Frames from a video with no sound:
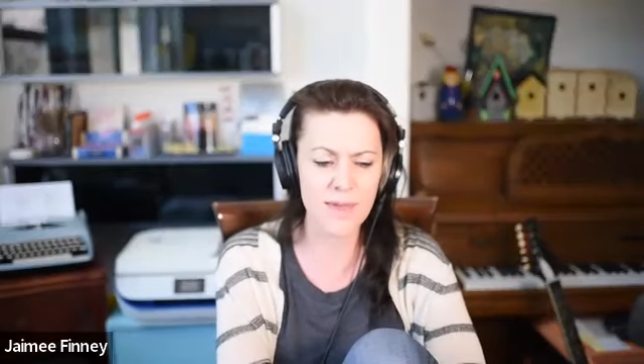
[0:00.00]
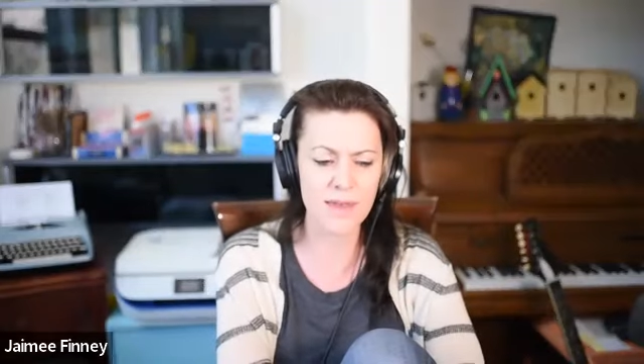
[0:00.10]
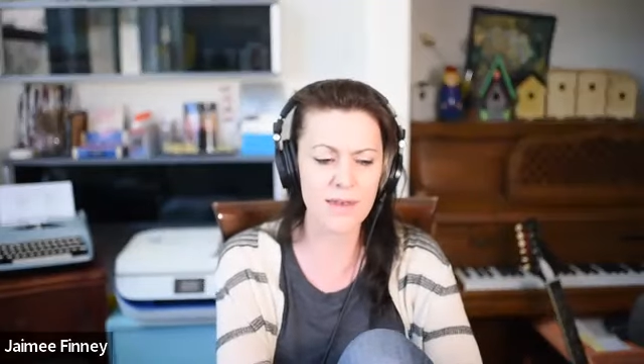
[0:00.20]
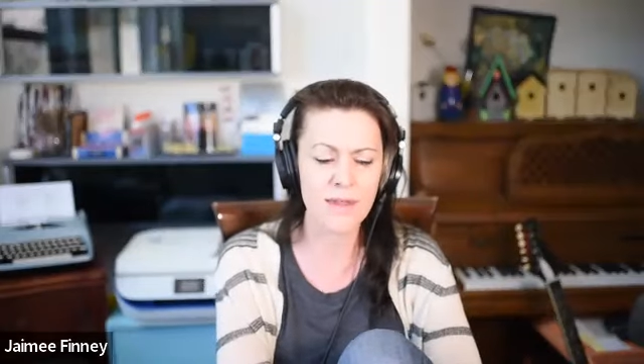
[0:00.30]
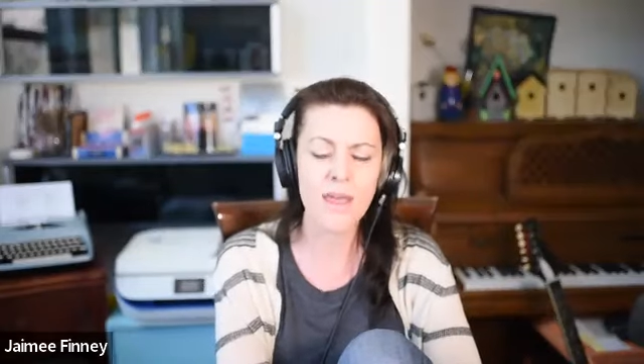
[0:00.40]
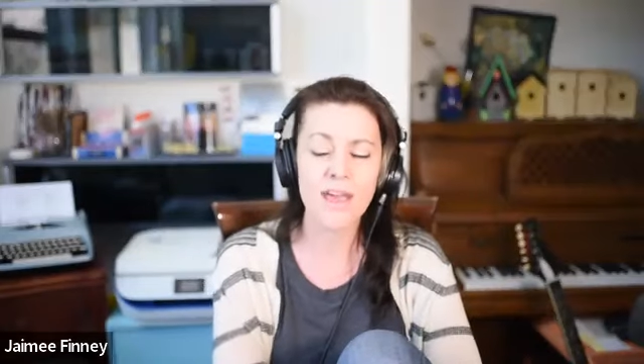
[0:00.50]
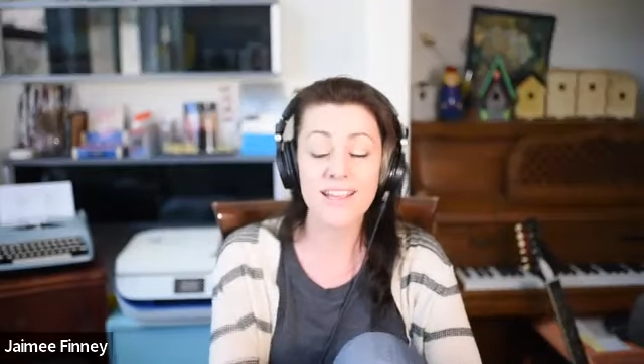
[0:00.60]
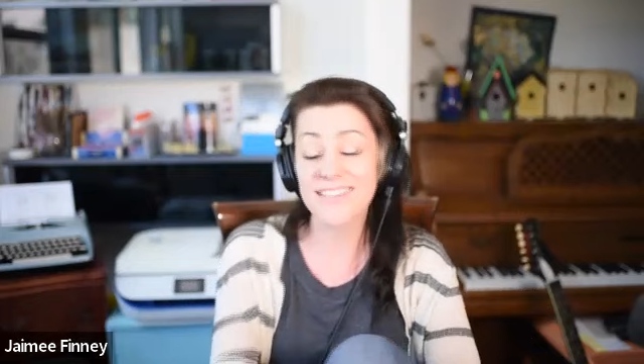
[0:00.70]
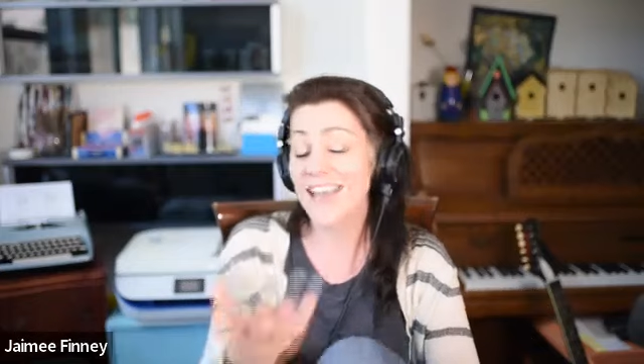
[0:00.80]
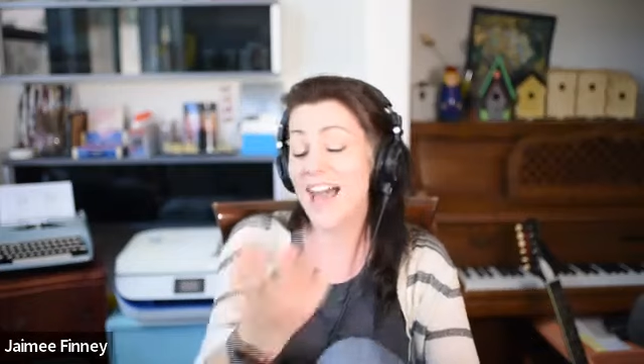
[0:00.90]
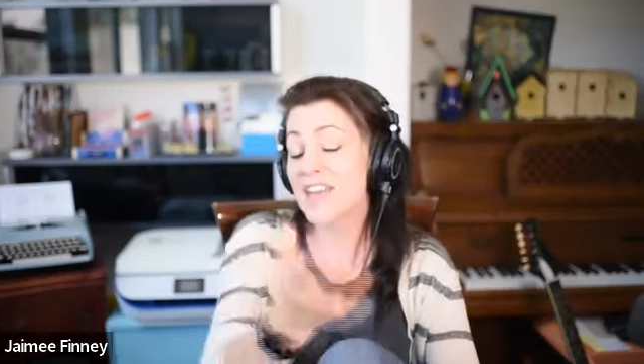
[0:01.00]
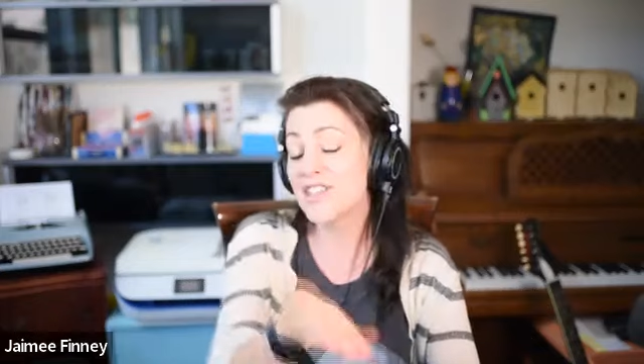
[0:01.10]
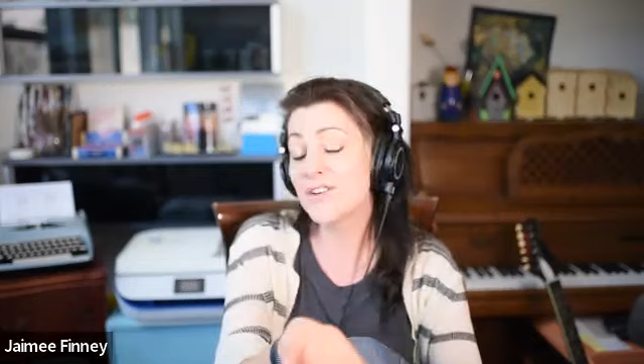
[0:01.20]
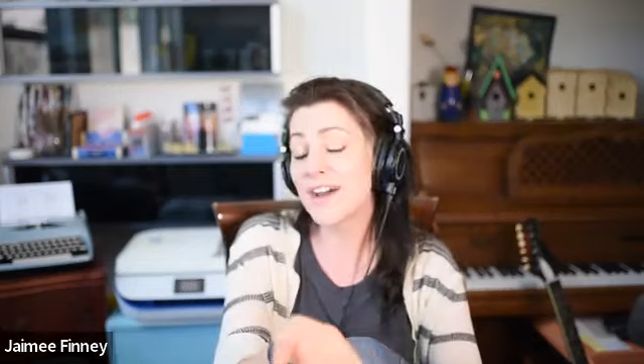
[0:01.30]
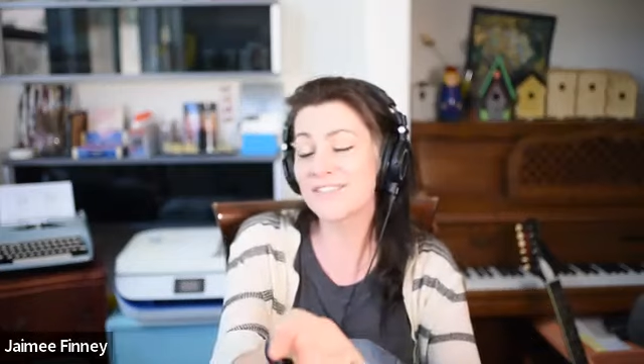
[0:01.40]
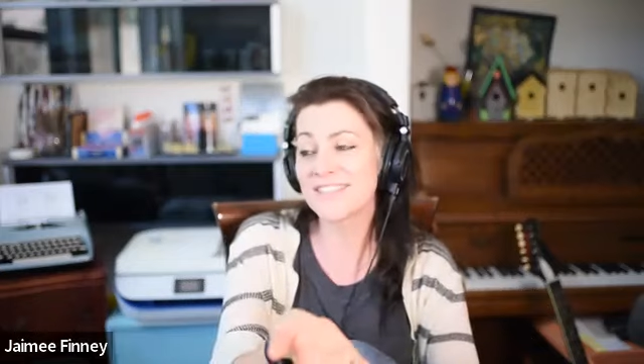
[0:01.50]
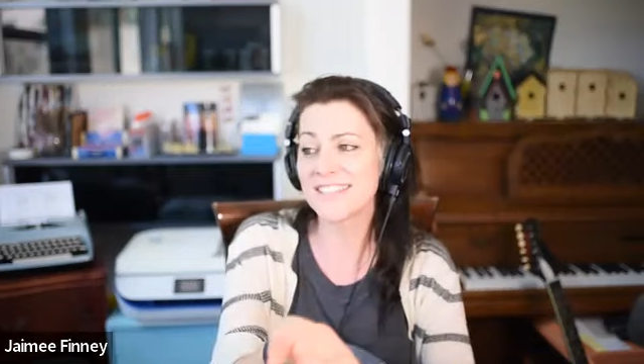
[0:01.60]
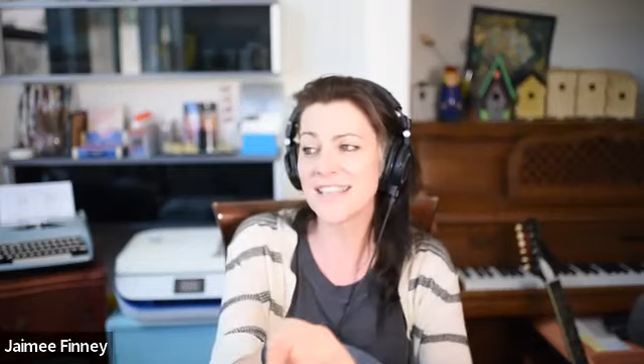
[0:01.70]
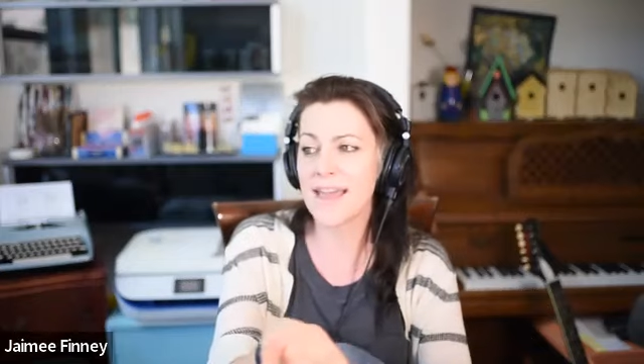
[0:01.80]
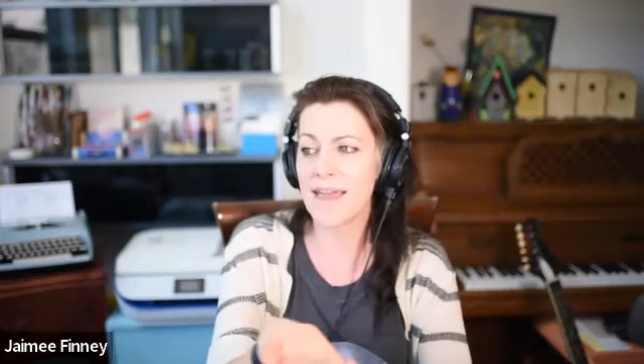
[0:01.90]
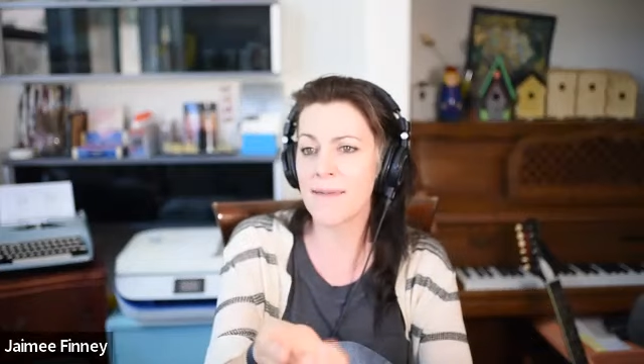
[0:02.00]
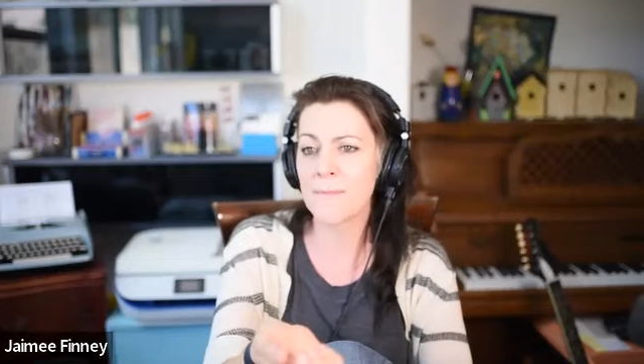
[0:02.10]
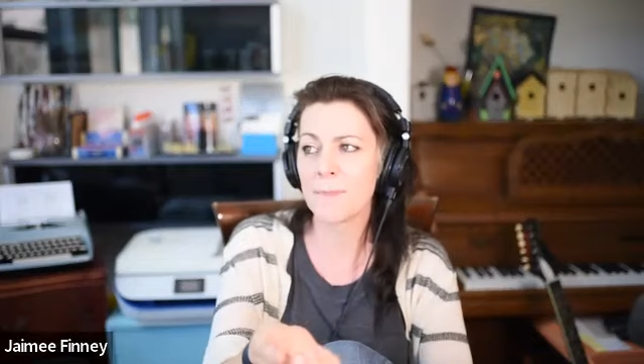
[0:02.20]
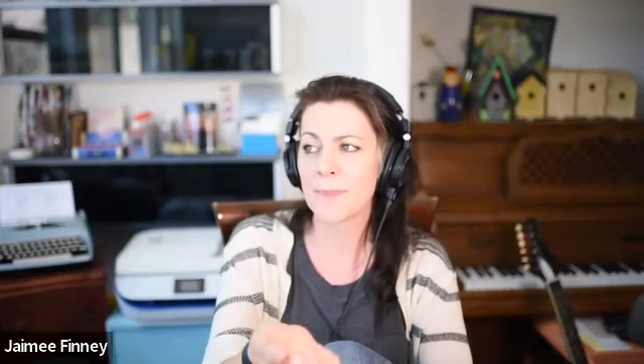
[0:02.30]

And because I, I do have to say,